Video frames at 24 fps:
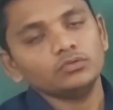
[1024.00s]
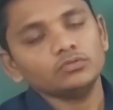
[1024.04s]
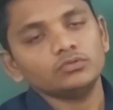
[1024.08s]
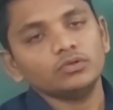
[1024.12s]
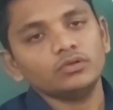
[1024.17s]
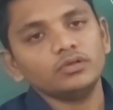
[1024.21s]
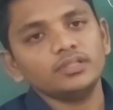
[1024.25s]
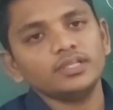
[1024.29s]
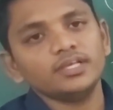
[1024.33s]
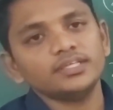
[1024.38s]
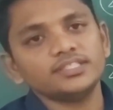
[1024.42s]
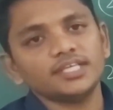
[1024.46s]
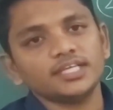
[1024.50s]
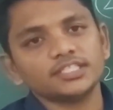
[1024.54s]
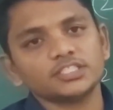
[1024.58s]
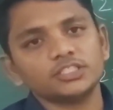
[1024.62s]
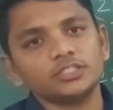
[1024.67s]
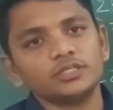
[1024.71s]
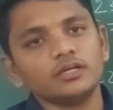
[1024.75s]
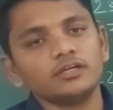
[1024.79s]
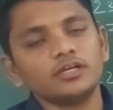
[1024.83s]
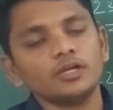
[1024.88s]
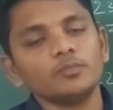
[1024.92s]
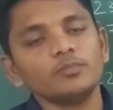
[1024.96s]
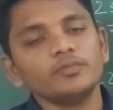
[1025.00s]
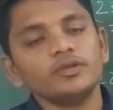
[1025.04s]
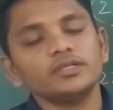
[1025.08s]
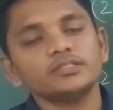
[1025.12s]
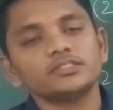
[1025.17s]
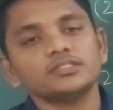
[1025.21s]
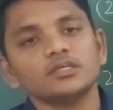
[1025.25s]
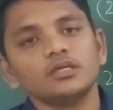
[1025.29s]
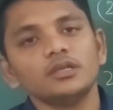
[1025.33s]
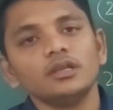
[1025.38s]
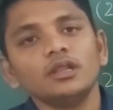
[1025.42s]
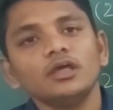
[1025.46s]
So in the sex
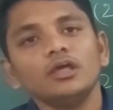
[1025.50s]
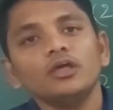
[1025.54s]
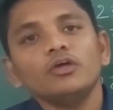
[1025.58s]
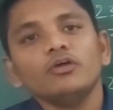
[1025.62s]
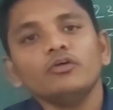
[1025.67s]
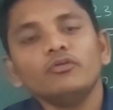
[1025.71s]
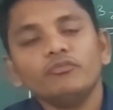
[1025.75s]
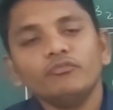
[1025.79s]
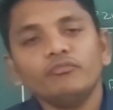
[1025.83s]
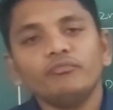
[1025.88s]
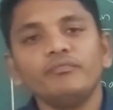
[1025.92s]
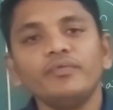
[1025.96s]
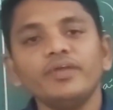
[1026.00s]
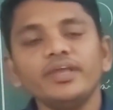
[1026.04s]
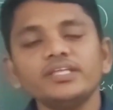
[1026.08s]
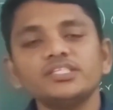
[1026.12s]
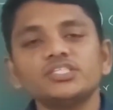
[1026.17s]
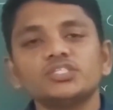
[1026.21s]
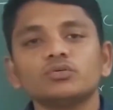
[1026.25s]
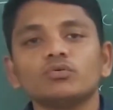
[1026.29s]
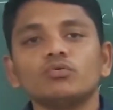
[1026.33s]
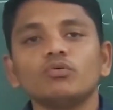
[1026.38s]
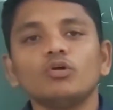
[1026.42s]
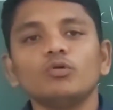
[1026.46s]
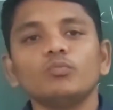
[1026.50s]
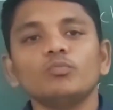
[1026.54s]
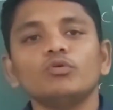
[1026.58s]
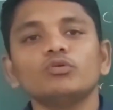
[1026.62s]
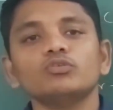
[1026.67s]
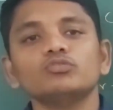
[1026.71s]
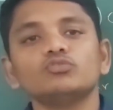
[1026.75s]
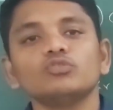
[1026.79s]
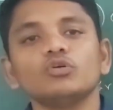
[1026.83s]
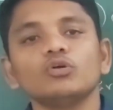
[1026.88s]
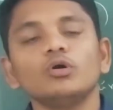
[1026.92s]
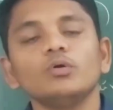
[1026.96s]
determination, which
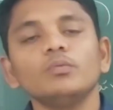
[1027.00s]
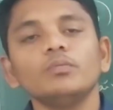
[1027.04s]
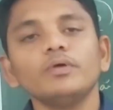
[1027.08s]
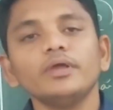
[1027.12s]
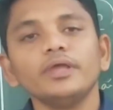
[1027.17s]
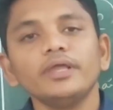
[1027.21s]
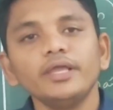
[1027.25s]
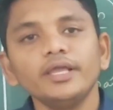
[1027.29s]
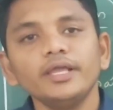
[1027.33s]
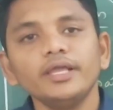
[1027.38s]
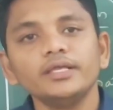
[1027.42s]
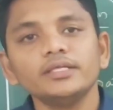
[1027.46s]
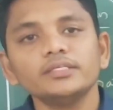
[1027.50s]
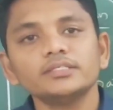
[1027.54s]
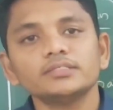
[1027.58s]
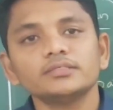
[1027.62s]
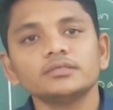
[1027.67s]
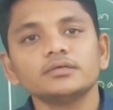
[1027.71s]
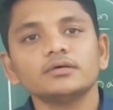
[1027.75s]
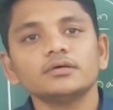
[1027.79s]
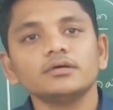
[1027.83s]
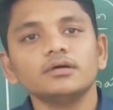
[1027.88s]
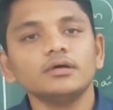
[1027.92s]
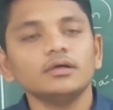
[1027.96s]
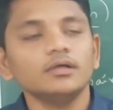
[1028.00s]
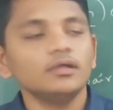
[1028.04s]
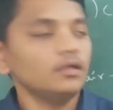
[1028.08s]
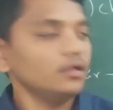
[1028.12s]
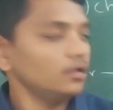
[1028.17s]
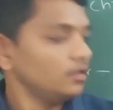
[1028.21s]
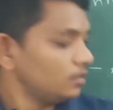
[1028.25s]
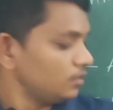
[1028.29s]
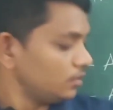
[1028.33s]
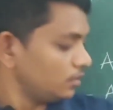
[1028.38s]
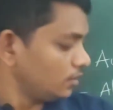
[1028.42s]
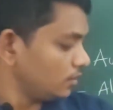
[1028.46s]
chromosome is
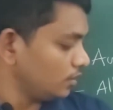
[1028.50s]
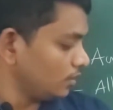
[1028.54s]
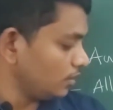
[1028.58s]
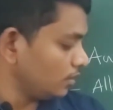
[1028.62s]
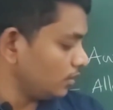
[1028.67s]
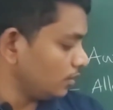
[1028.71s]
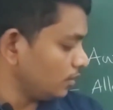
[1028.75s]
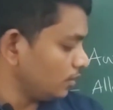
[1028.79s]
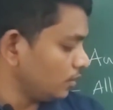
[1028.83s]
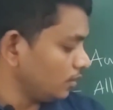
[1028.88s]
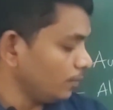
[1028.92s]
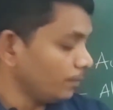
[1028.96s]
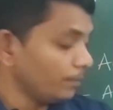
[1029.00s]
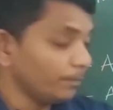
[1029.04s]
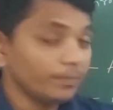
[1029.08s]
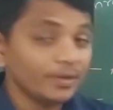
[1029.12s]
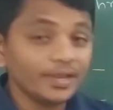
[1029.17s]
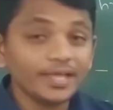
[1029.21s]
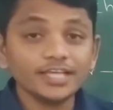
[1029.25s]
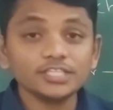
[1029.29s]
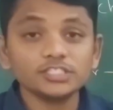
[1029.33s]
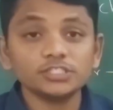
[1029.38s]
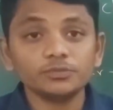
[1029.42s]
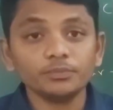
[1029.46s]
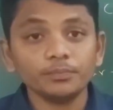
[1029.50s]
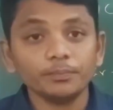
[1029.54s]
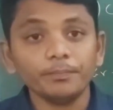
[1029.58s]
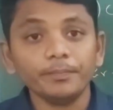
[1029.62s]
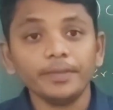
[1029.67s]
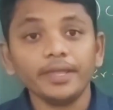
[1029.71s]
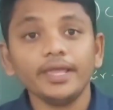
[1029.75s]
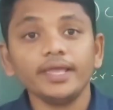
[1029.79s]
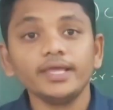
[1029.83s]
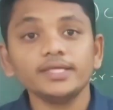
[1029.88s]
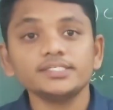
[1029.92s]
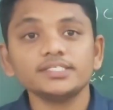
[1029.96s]
plays
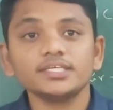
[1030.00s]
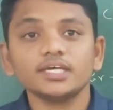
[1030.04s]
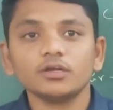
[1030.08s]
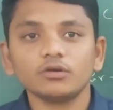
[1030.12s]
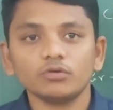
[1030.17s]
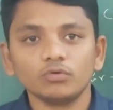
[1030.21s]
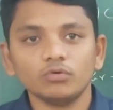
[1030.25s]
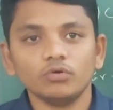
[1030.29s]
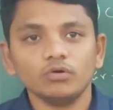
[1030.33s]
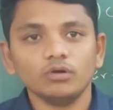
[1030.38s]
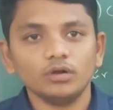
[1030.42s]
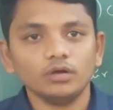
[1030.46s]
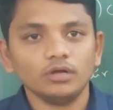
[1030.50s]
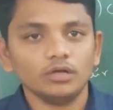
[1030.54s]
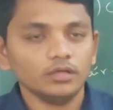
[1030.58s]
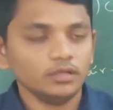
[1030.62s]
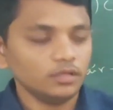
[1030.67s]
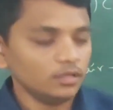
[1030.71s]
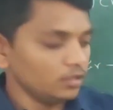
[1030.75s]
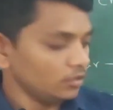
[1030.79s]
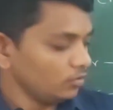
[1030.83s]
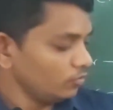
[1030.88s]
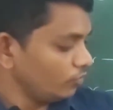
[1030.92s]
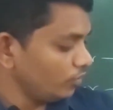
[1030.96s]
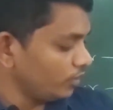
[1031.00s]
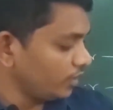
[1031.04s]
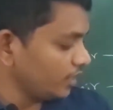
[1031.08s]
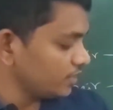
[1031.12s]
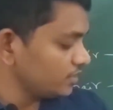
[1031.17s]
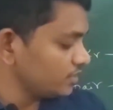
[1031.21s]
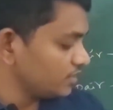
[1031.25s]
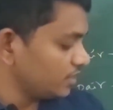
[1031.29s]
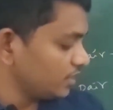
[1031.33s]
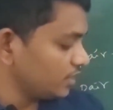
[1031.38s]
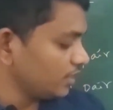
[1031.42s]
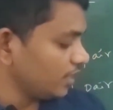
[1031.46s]
major role? We
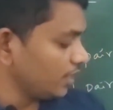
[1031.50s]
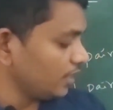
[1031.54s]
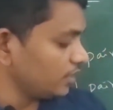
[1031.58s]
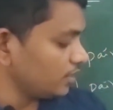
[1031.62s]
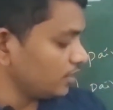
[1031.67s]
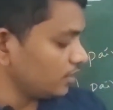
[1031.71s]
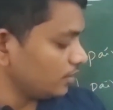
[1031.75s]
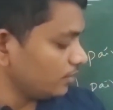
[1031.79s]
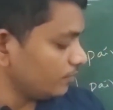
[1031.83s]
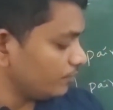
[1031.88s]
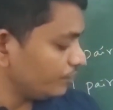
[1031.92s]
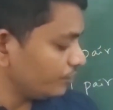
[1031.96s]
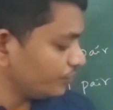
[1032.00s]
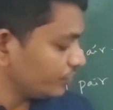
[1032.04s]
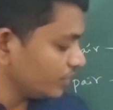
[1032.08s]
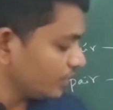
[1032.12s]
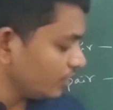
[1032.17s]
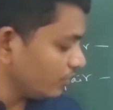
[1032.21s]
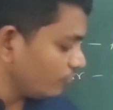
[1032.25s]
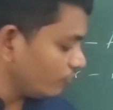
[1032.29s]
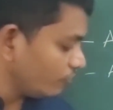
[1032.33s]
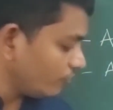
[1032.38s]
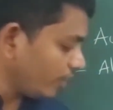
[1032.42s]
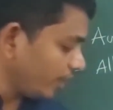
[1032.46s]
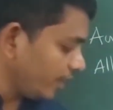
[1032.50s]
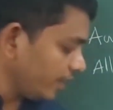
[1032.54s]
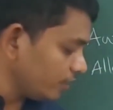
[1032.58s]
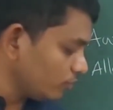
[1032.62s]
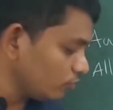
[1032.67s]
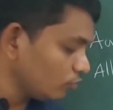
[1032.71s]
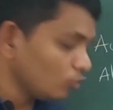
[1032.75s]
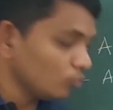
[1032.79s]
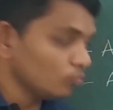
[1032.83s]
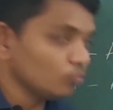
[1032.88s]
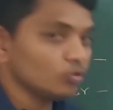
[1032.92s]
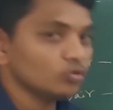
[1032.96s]
can say that Y
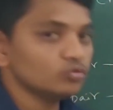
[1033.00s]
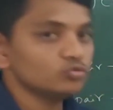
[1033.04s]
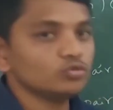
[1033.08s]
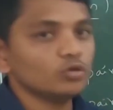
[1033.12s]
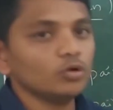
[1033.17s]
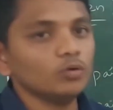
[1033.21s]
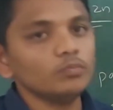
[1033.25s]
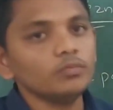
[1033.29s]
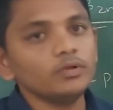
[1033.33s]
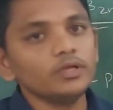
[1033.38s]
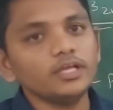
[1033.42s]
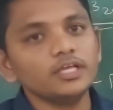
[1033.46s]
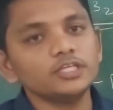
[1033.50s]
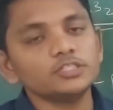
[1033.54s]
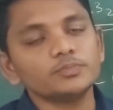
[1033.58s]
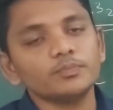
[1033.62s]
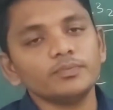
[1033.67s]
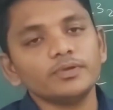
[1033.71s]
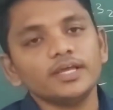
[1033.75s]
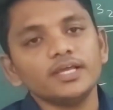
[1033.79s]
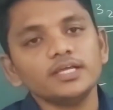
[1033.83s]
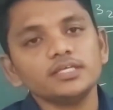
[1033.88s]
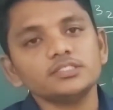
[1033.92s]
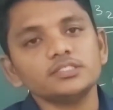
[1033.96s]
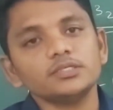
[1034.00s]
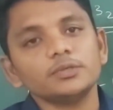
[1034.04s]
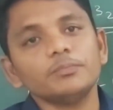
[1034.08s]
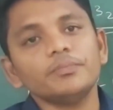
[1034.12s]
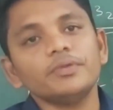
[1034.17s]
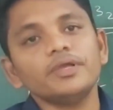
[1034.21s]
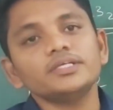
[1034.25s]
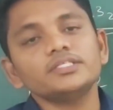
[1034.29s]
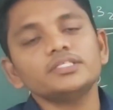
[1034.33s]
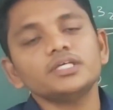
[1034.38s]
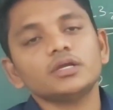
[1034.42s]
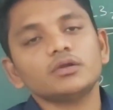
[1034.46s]
chromosome is plays a
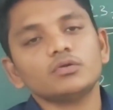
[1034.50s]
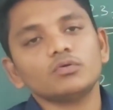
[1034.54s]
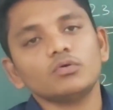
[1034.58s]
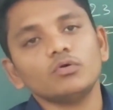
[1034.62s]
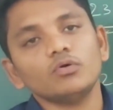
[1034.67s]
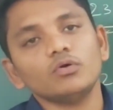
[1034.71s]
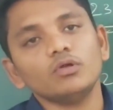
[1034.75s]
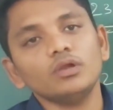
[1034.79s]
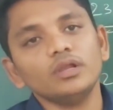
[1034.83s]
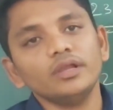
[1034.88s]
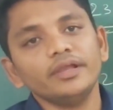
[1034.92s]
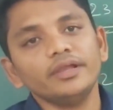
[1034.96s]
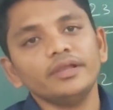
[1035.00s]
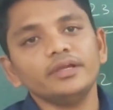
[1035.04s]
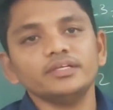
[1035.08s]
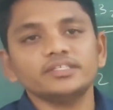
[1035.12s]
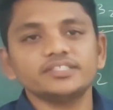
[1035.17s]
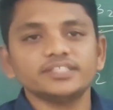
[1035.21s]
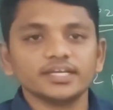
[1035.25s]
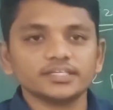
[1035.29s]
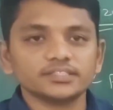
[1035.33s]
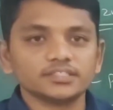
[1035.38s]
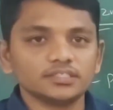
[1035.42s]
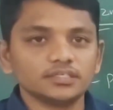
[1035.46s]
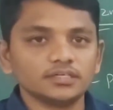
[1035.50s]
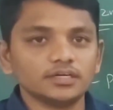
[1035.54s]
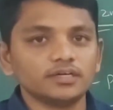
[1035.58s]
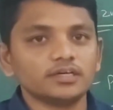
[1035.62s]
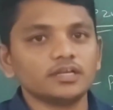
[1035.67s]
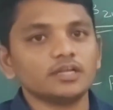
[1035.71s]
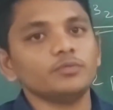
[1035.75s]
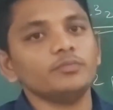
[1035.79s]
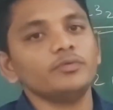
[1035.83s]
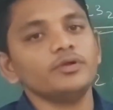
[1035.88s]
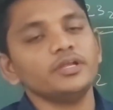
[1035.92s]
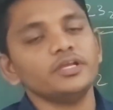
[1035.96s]
major role in sex
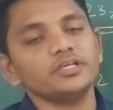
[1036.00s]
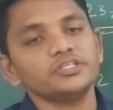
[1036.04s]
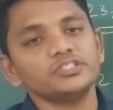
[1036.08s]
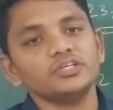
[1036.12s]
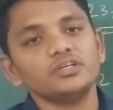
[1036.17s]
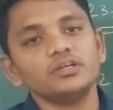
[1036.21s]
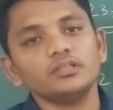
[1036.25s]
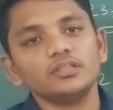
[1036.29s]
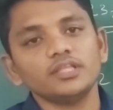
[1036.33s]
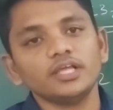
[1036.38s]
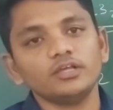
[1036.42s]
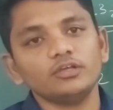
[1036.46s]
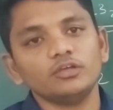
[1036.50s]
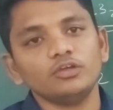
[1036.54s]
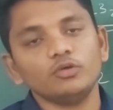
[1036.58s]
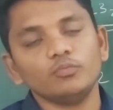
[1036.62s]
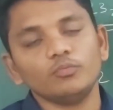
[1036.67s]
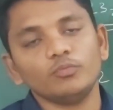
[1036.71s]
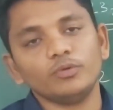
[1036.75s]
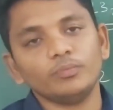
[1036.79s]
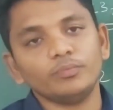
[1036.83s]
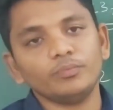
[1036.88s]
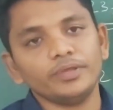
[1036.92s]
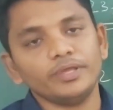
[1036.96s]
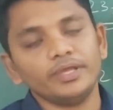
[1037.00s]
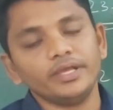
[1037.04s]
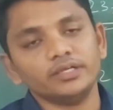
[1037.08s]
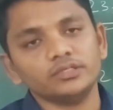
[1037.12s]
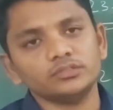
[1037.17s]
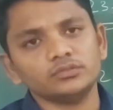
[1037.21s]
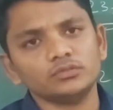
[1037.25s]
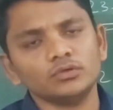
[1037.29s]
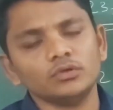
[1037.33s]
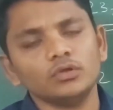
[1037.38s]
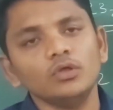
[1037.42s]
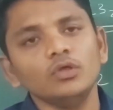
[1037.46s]
determination in the human
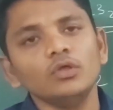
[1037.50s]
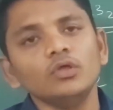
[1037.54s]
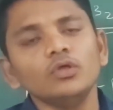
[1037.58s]
beings.